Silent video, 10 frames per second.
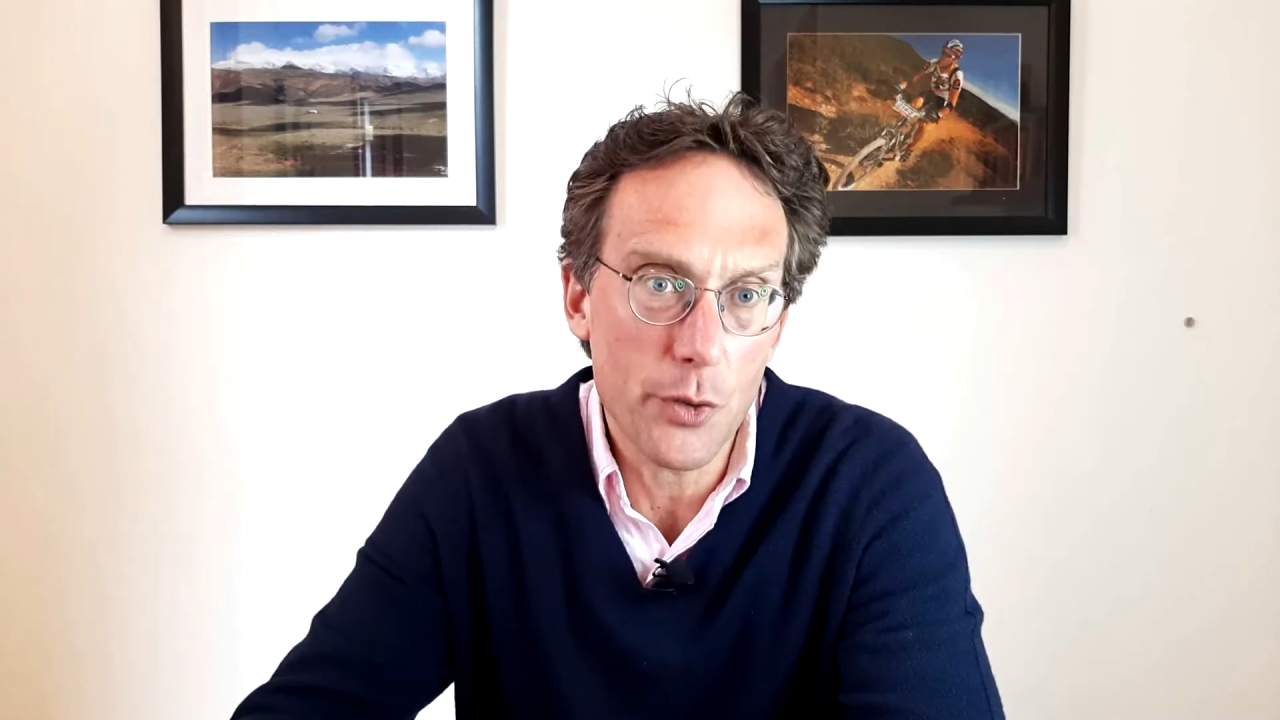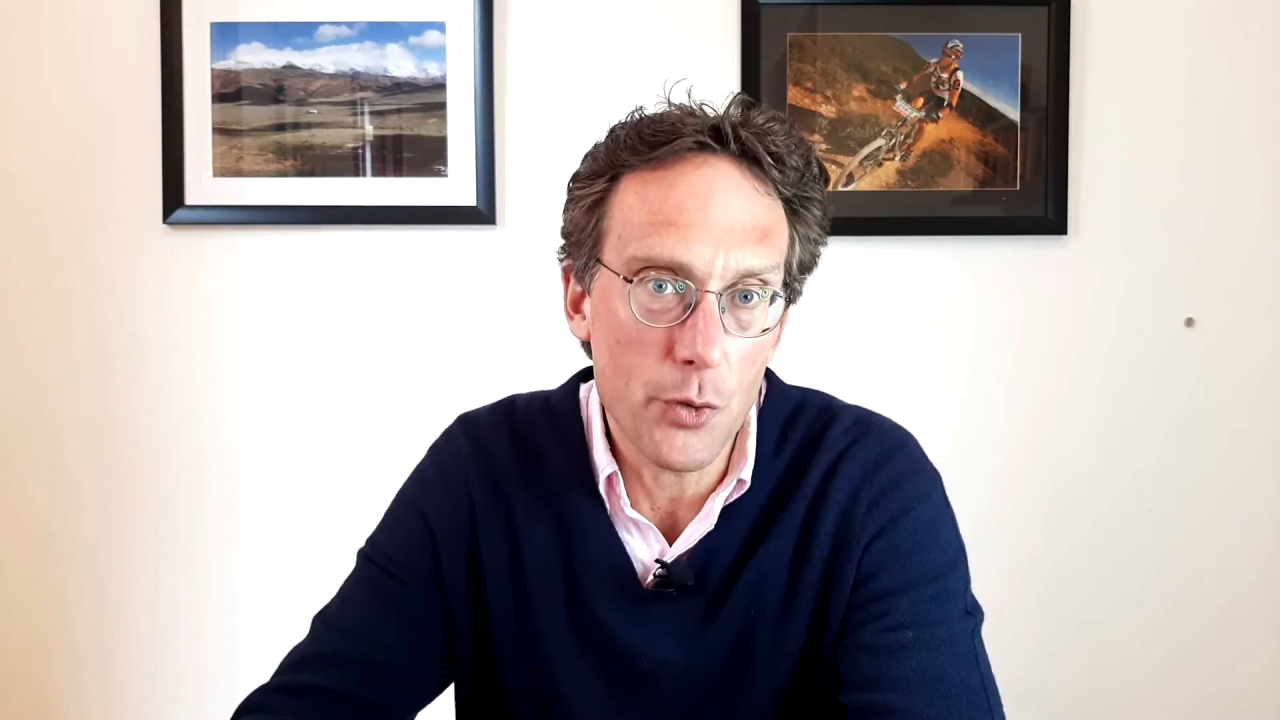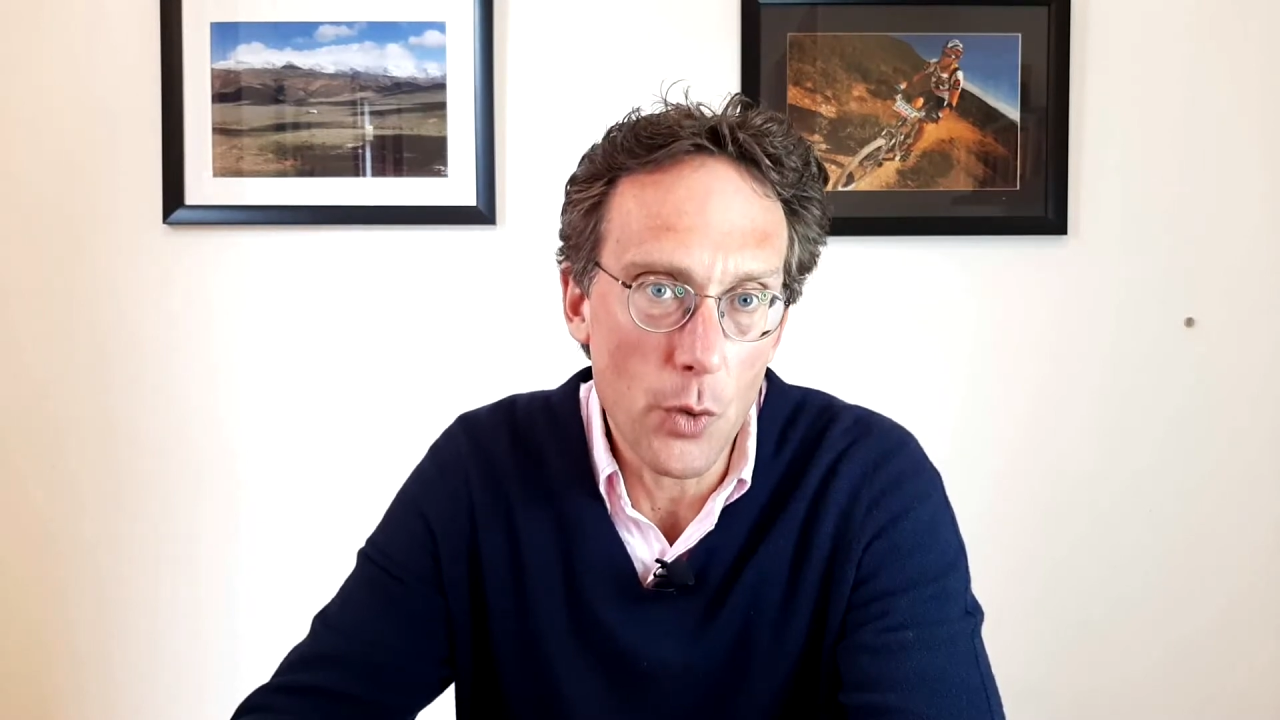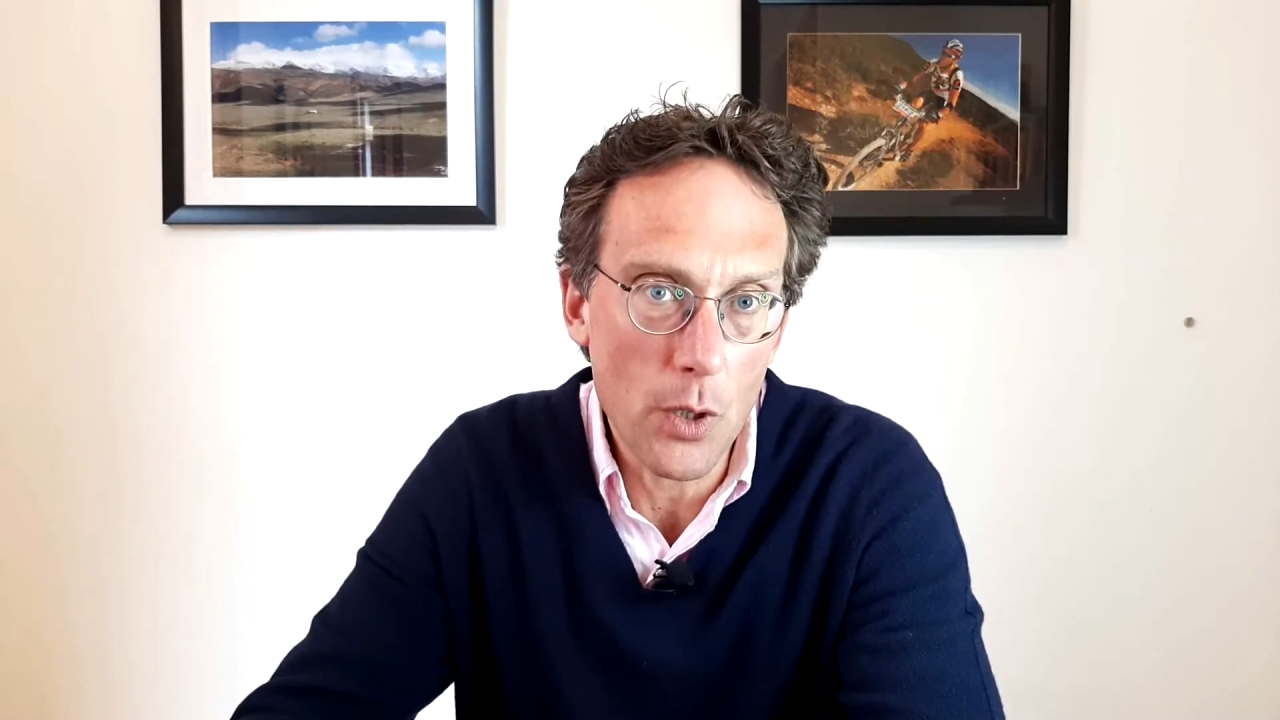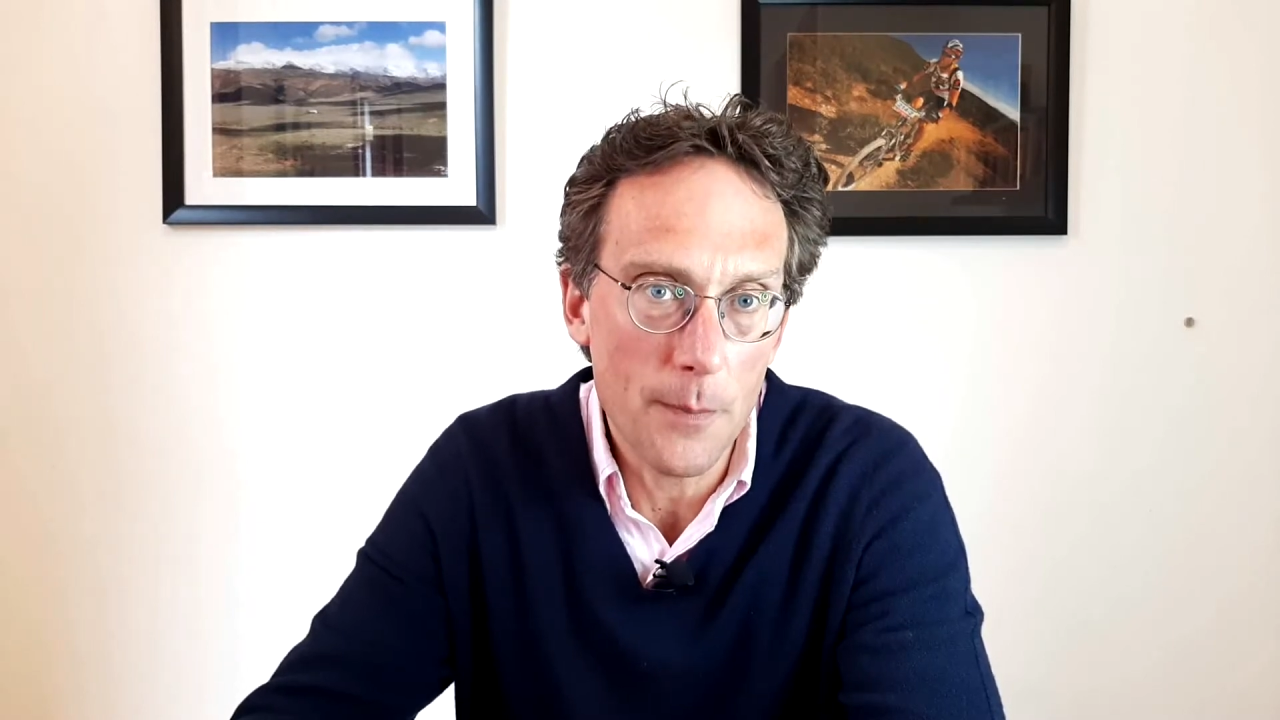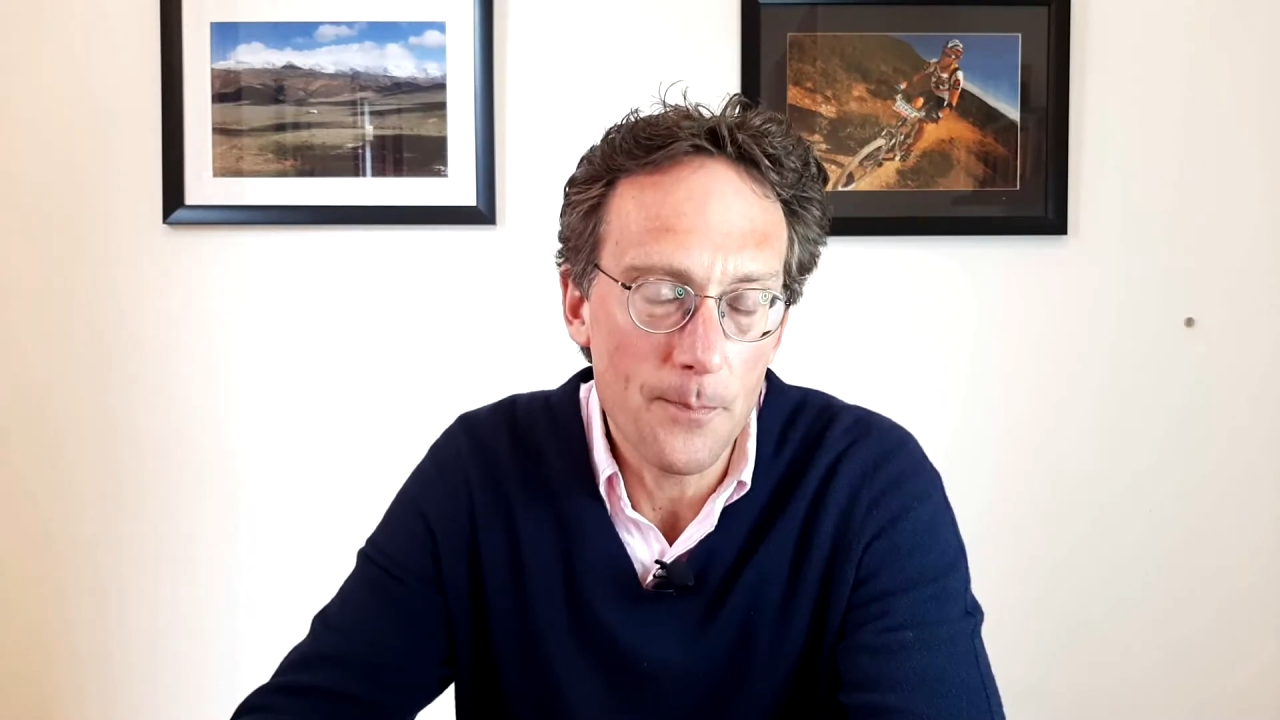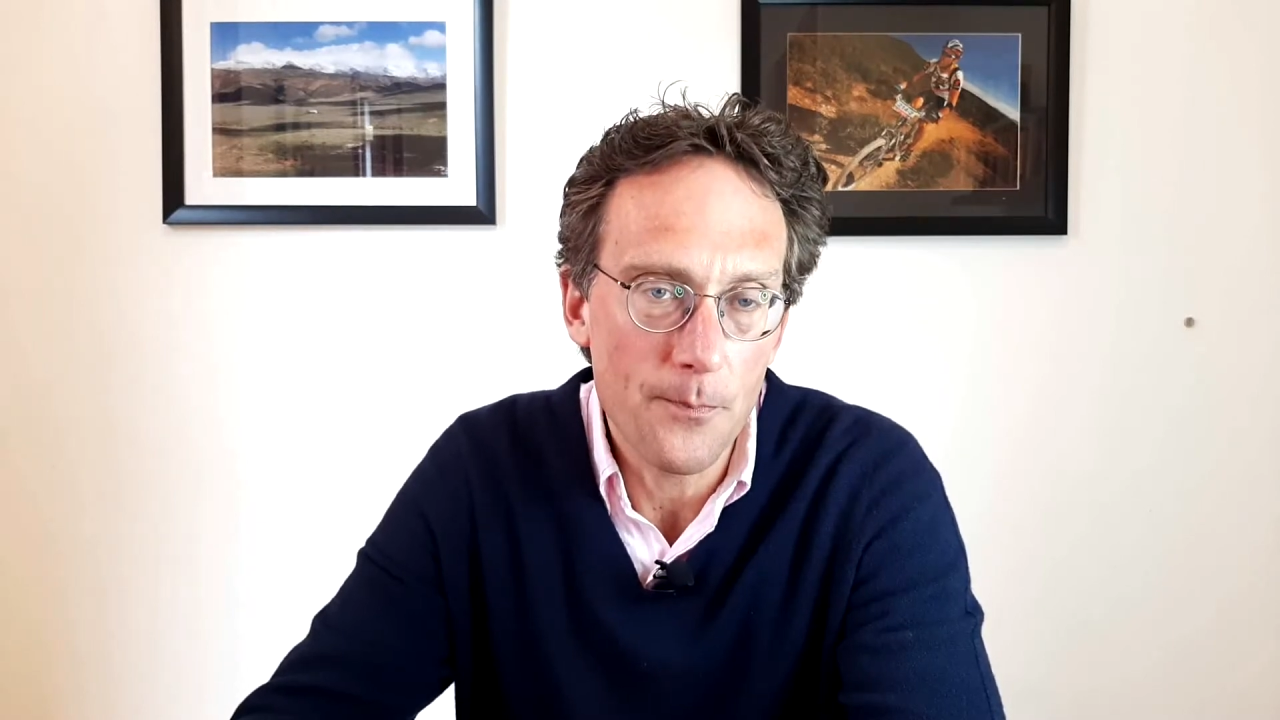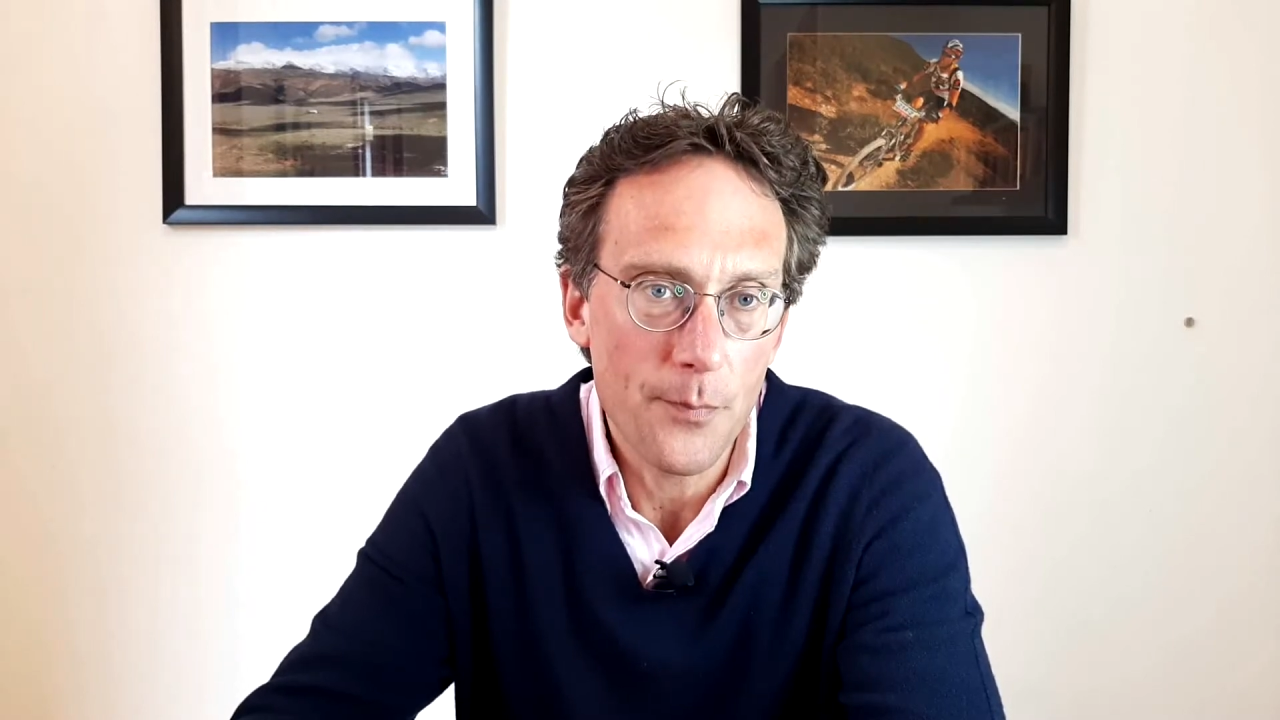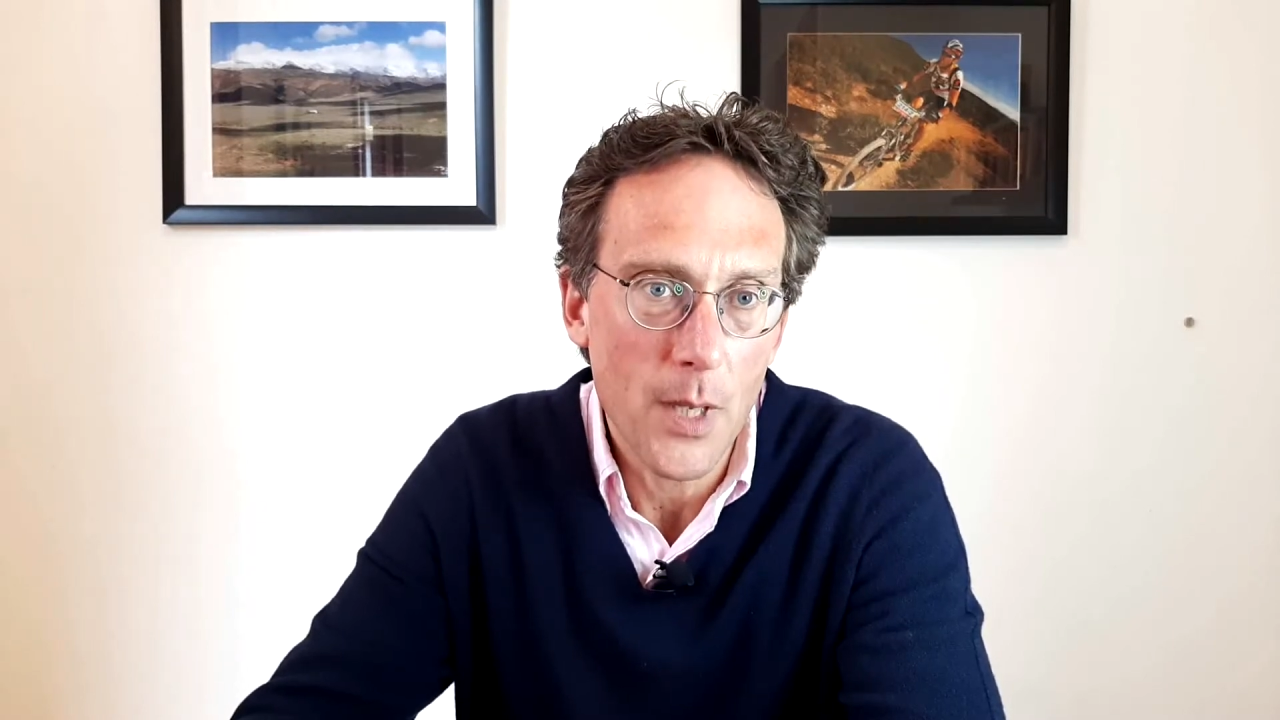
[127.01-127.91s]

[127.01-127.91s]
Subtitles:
you took